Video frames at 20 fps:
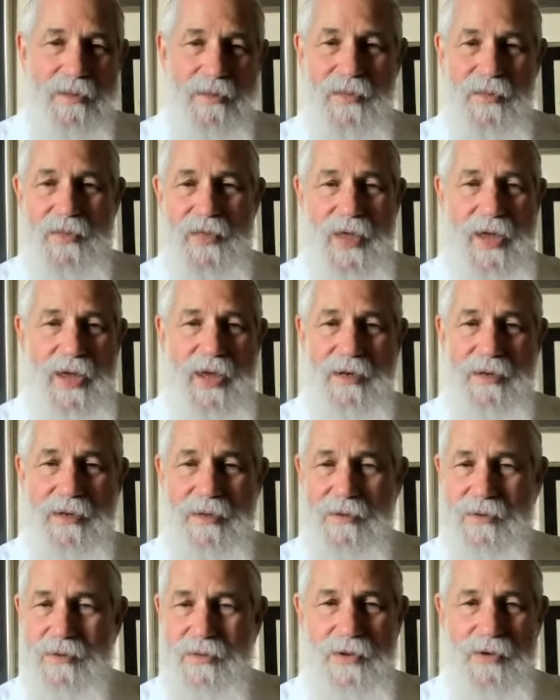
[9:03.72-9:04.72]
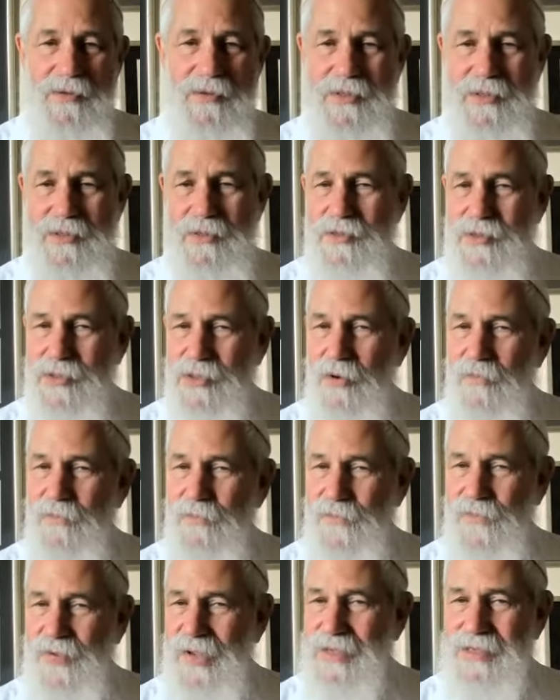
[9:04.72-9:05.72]
then there's no
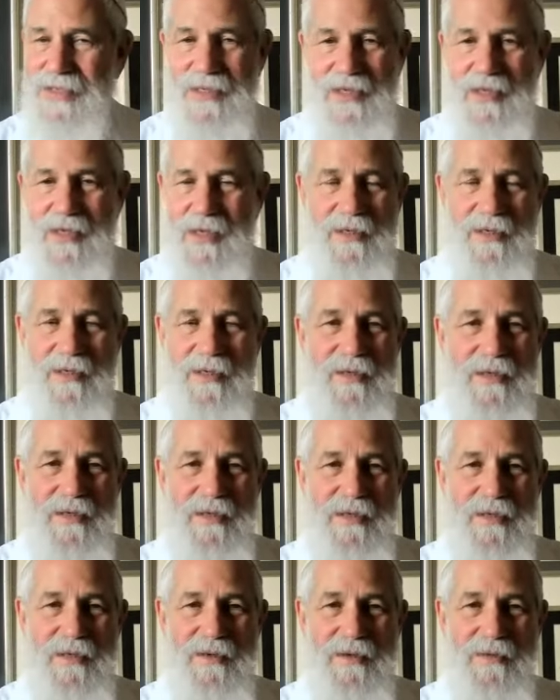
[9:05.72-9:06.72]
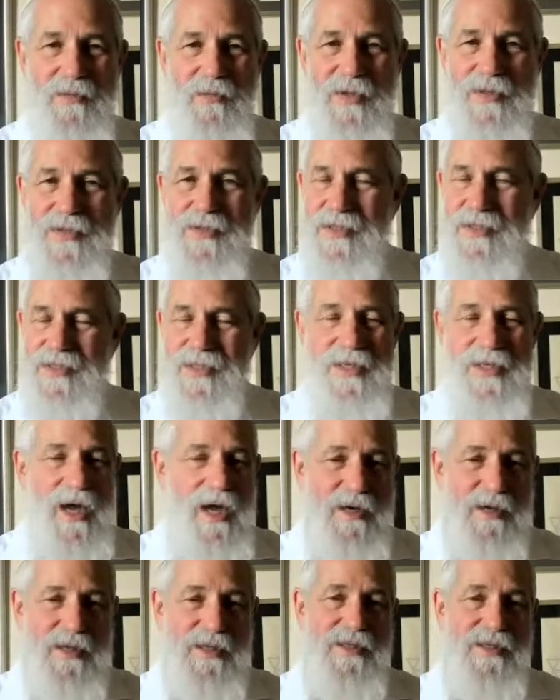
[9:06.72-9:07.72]
fixing it. Once it's
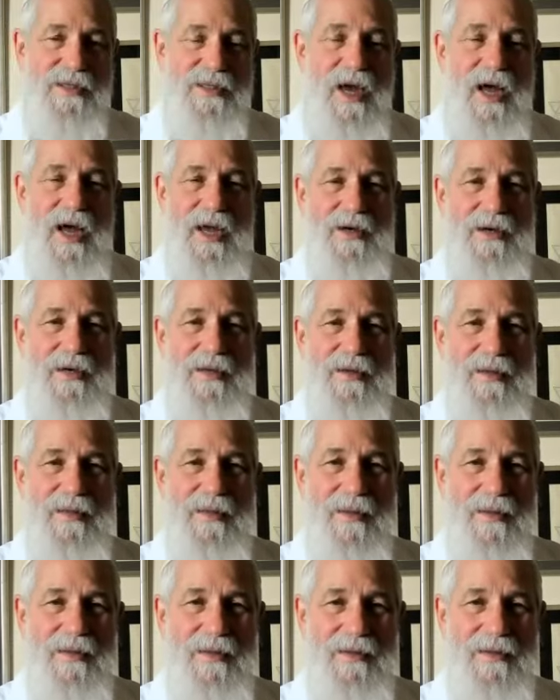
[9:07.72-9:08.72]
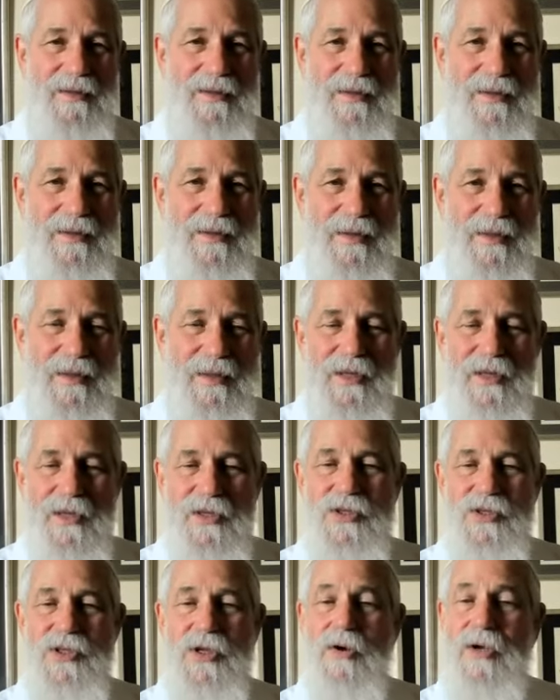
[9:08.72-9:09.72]
done, it's done.
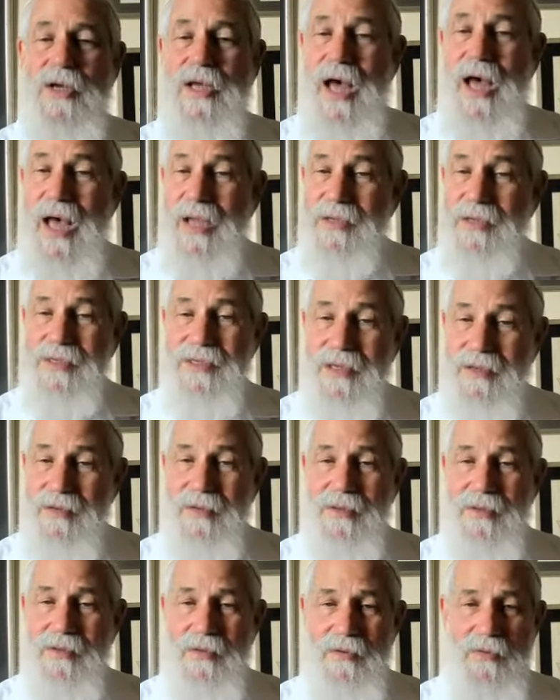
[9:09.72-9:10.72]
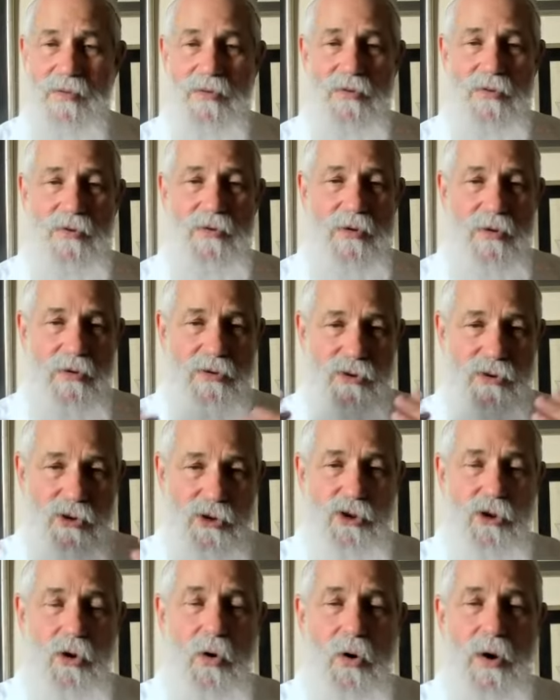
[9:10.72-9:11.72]
So God's
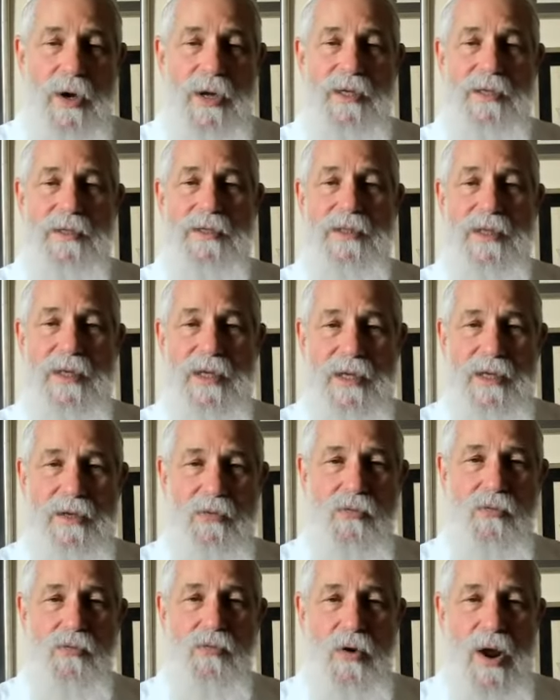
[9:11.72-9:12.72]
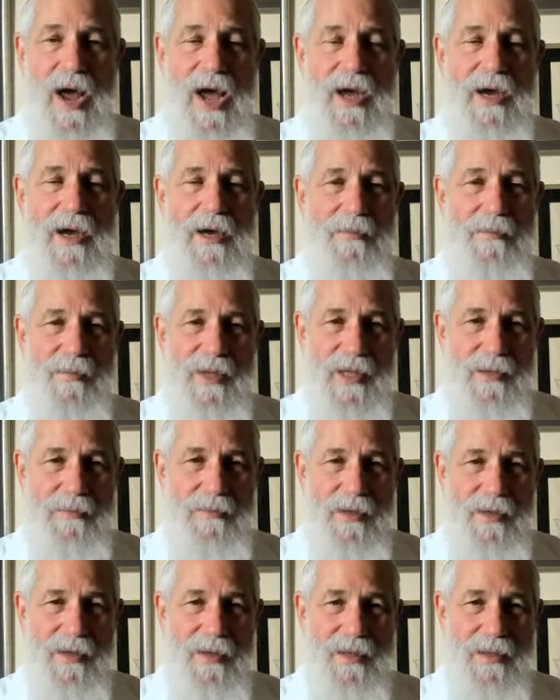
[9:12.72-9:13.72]
joined
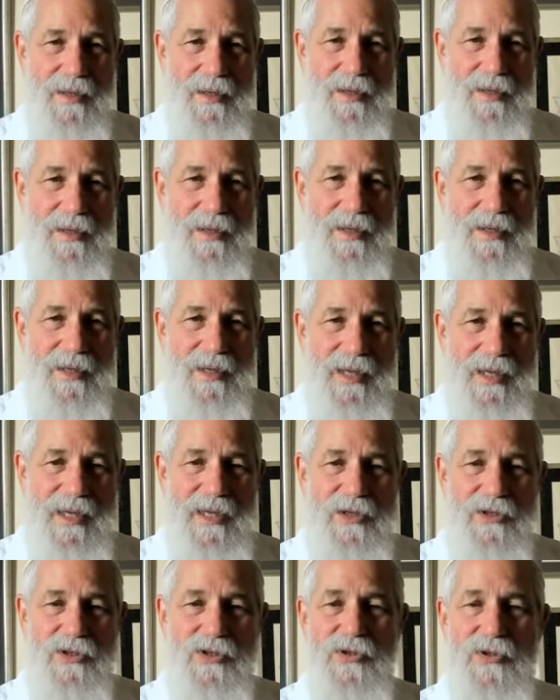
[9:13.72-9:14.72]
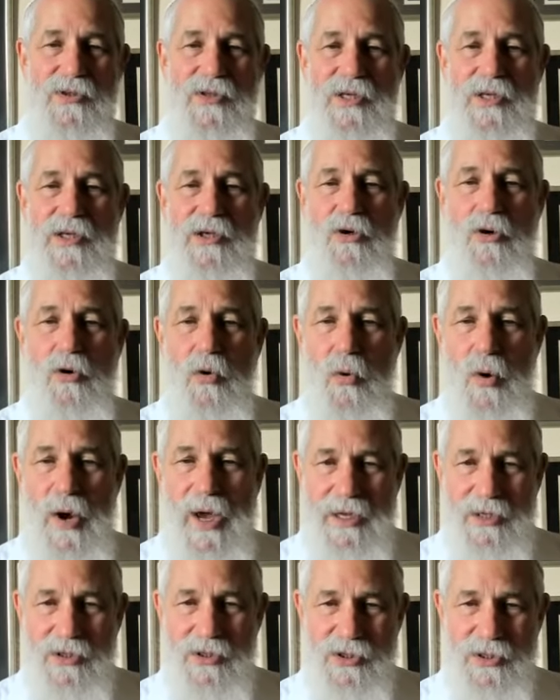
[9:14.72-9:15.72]
rachamim into the
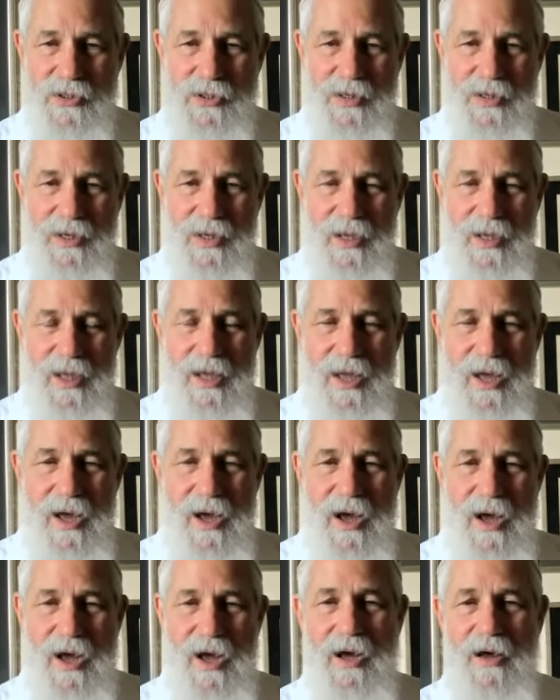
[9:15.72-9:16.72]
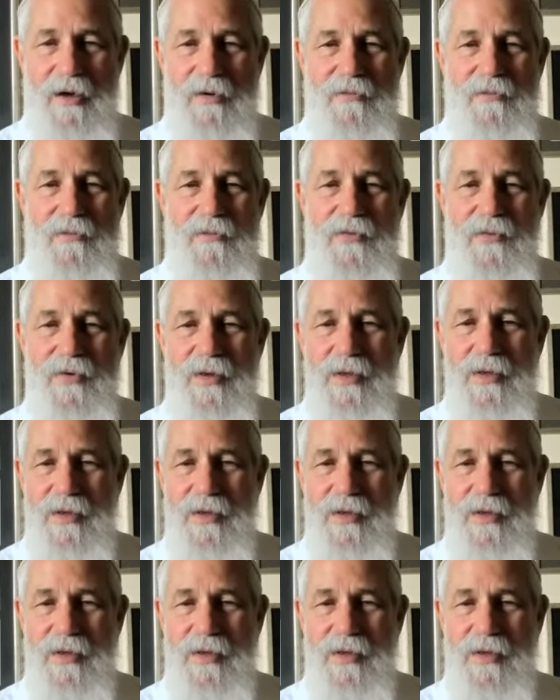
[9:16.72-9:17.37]
equation of